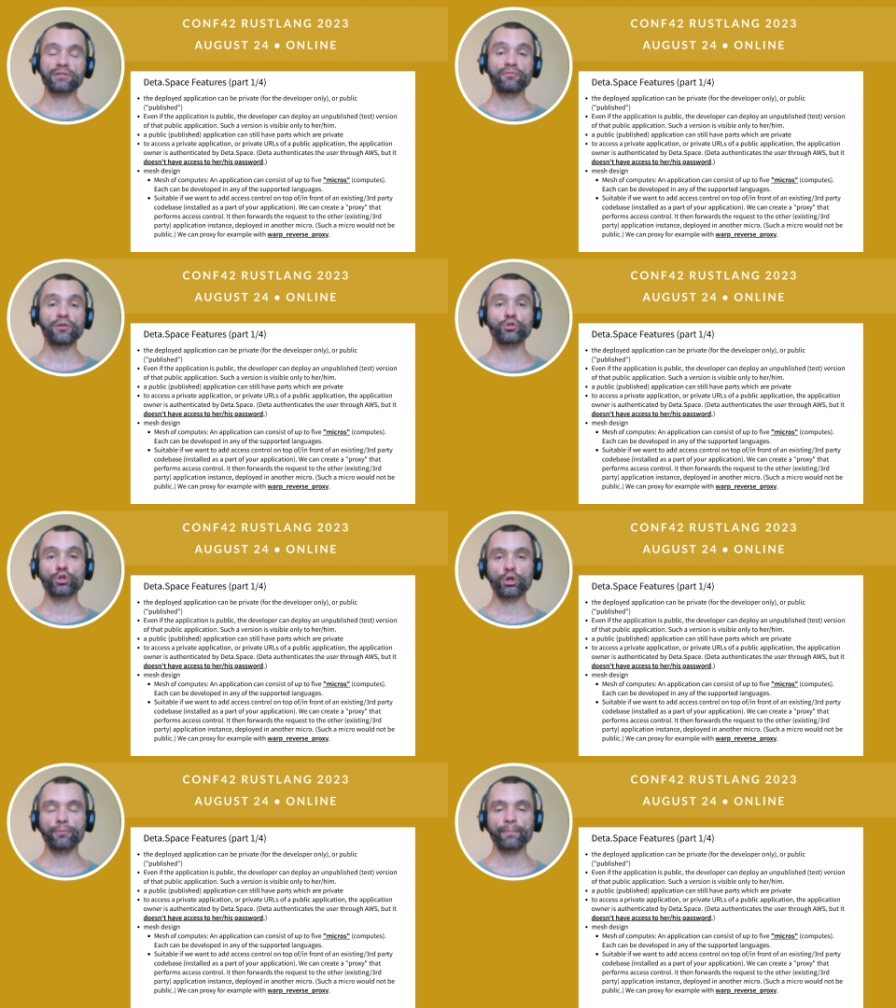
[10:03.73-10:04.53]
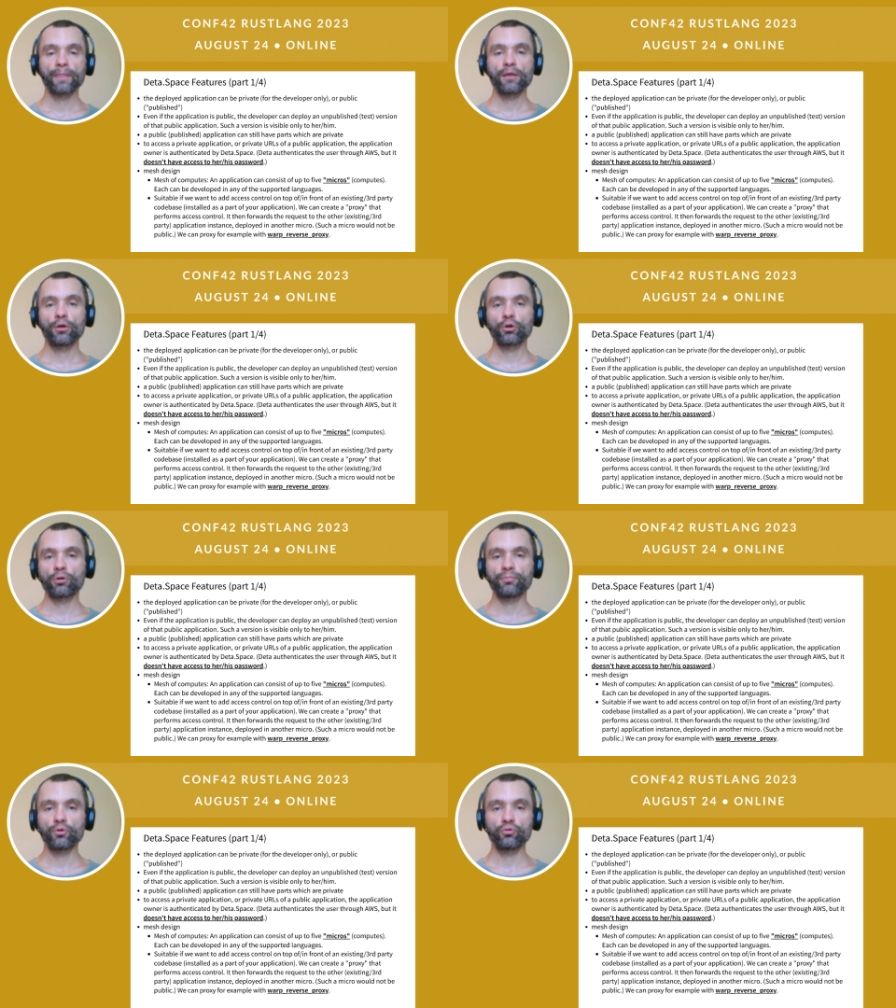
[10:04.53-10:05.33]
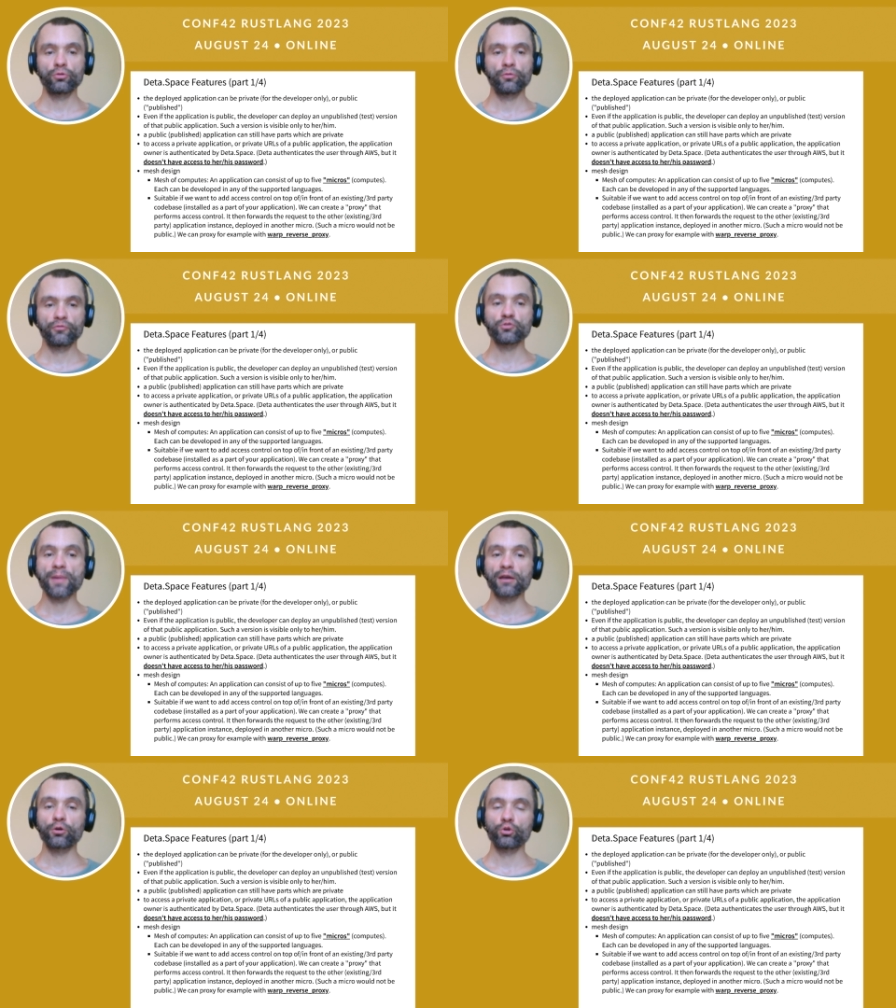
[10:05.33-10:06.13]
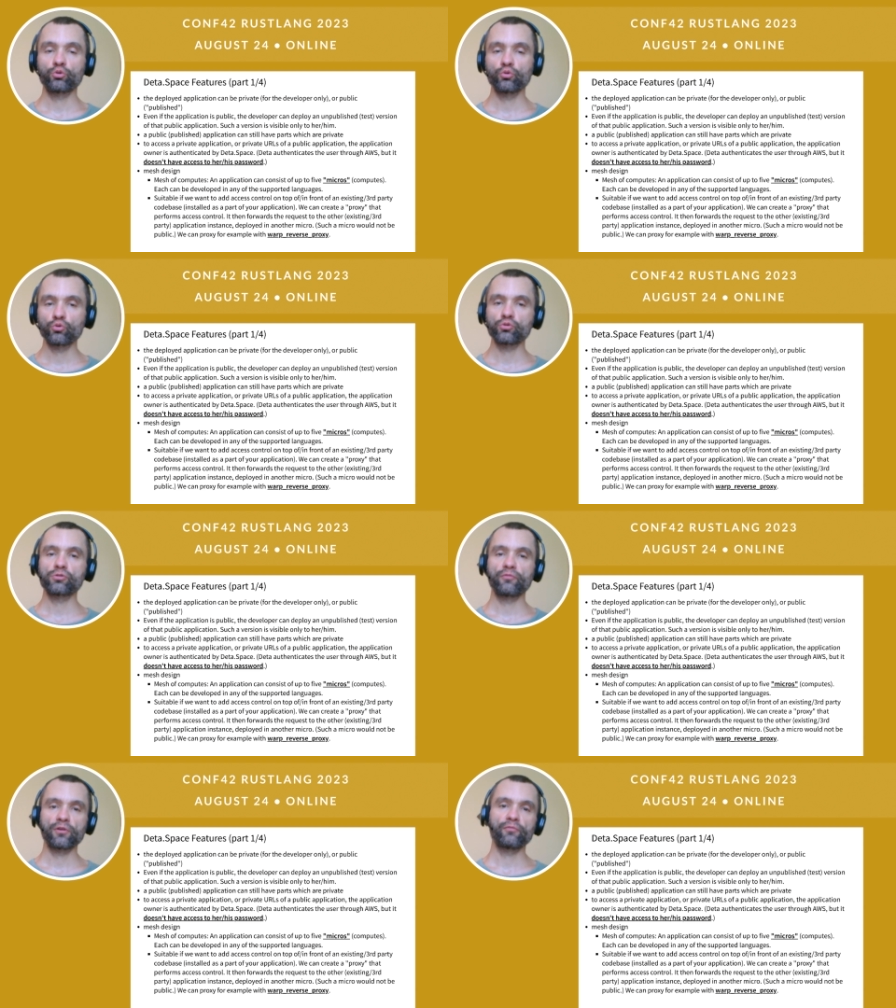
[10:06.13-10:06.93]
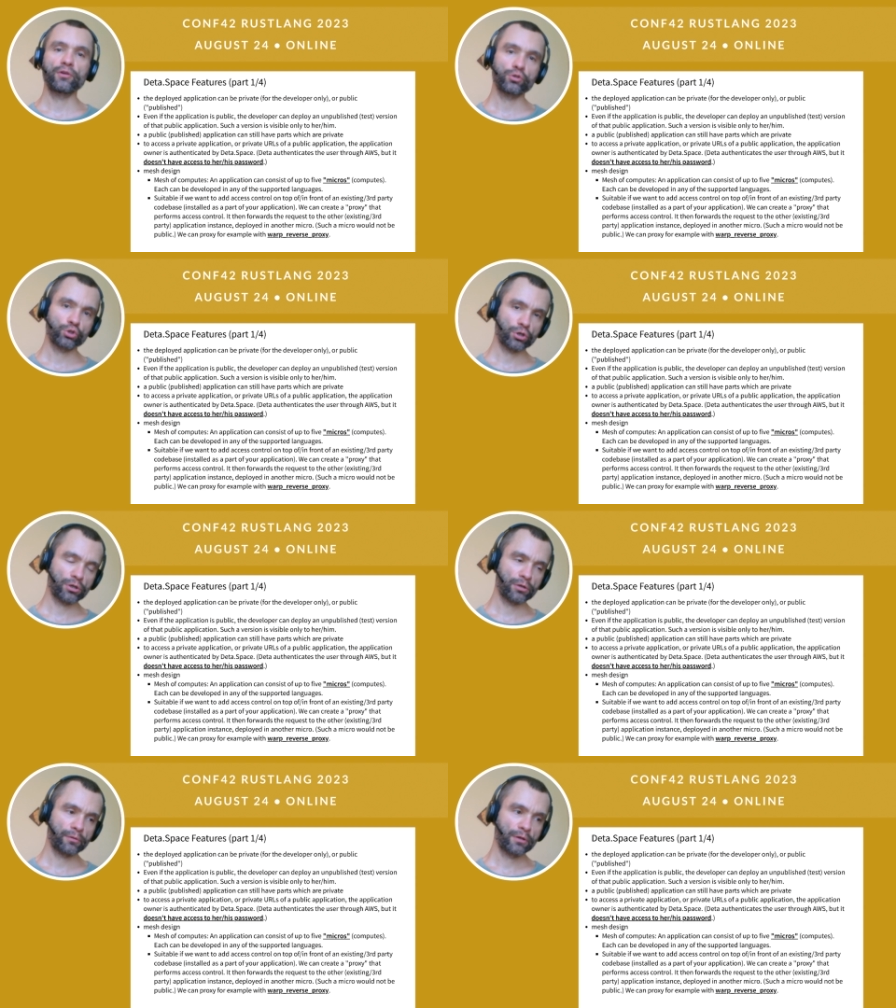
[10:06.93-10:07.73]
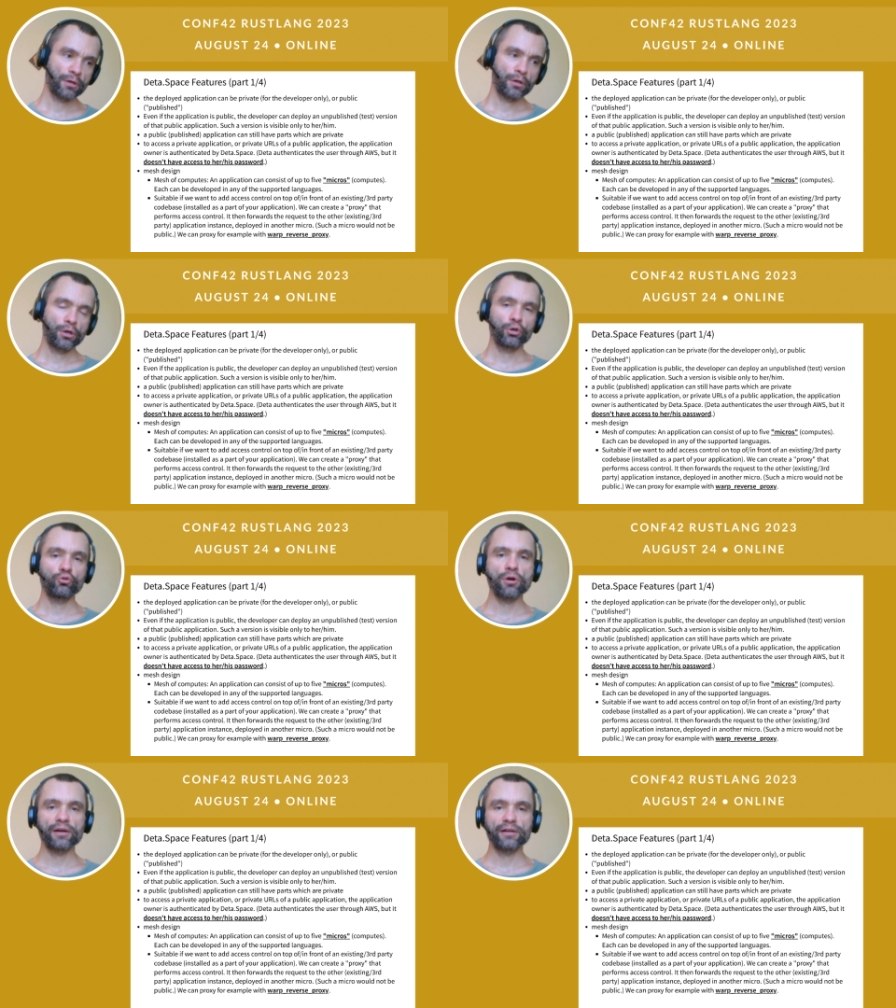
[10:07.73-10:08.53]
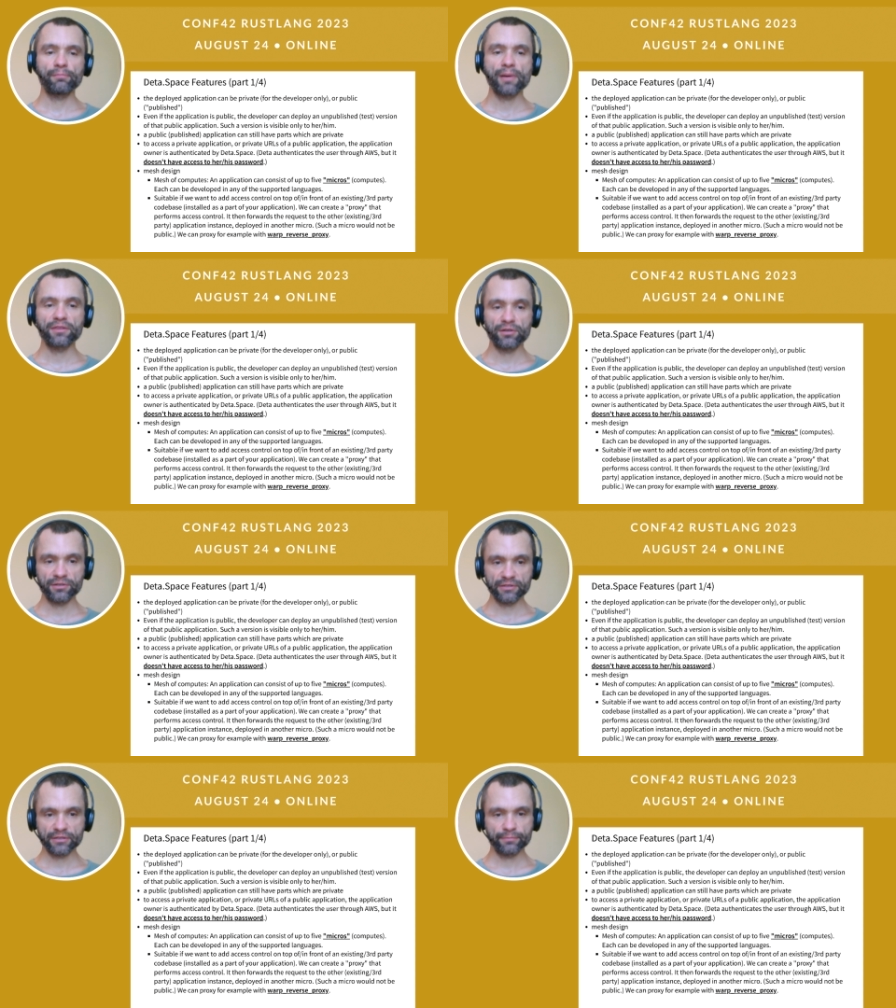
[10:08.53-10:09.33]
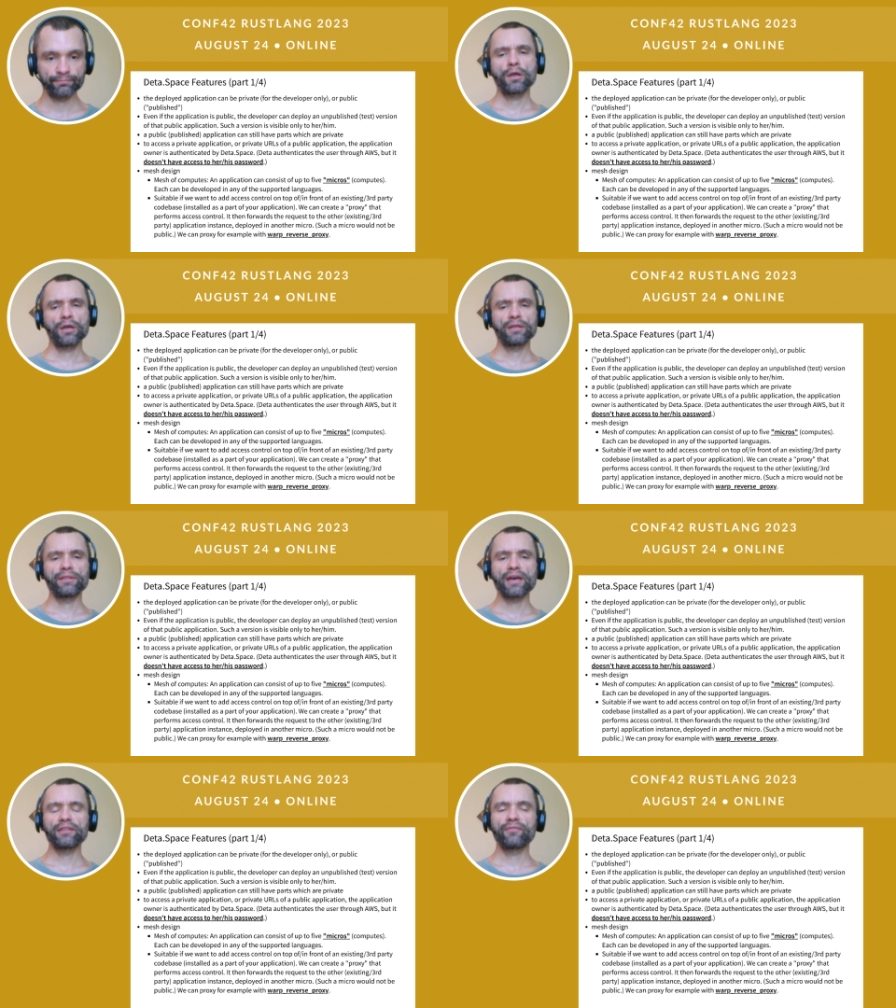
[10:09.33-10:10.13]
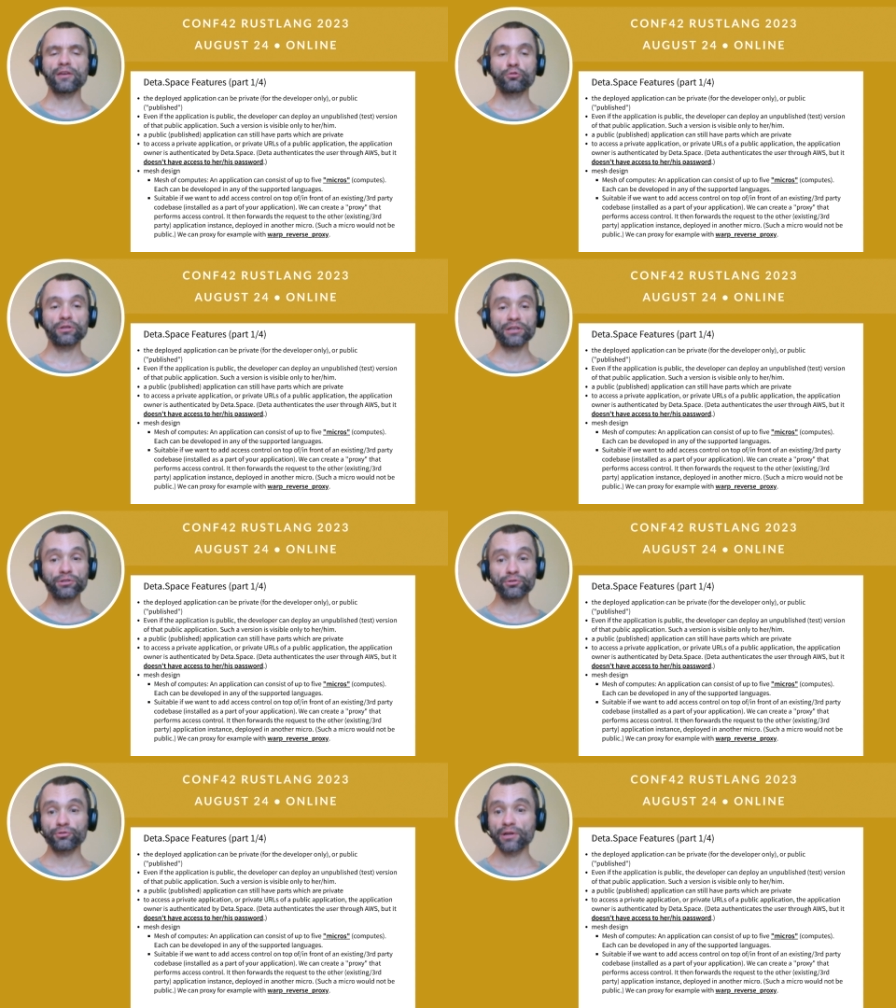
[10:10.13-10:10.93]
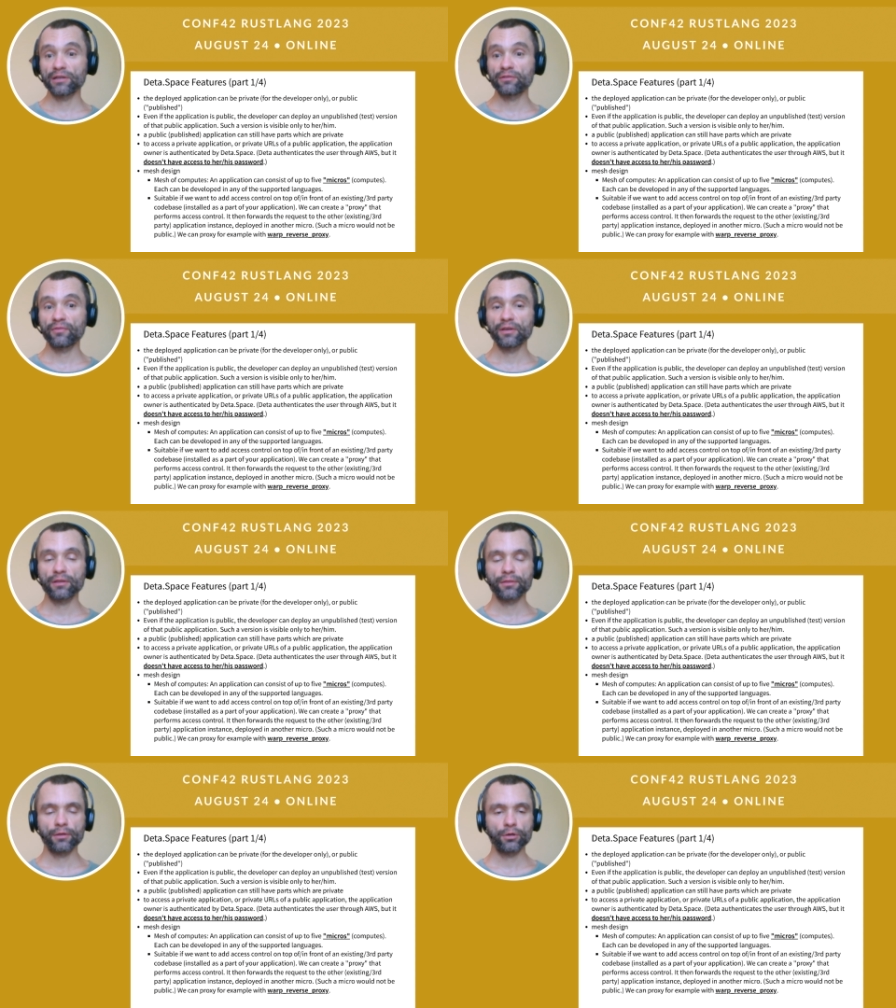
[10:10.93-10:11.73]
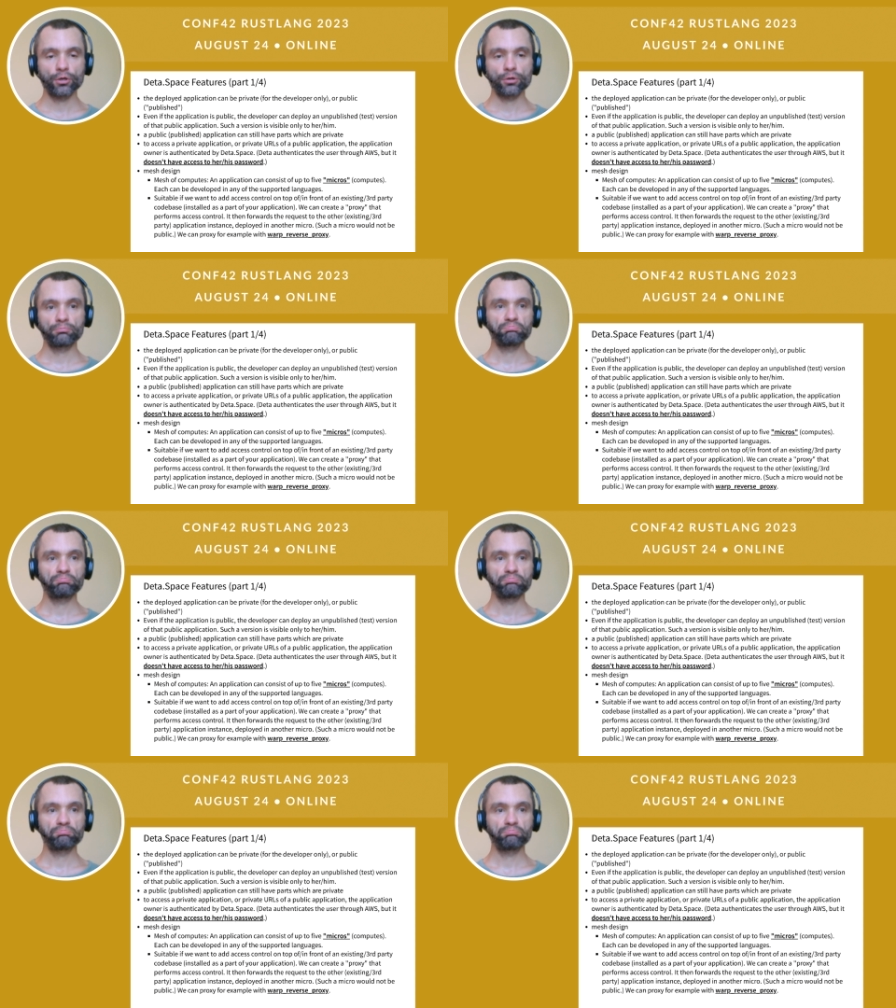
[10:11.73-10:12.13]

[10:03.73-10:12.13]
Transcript: which uh, compute, which micro to use for which uh, U R L patterns. That way you can integrate with uh,